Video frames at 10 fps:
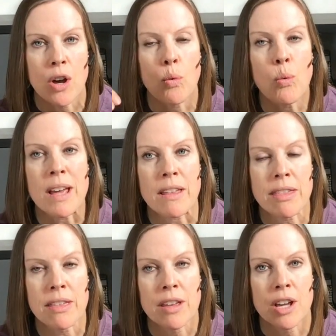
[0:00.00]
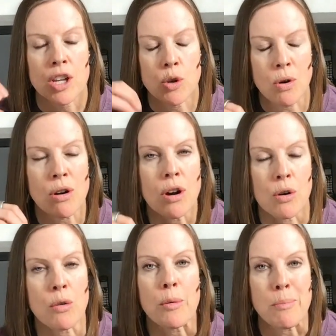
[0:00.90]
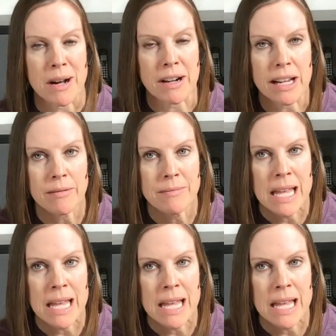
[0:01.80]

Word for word: with your own body?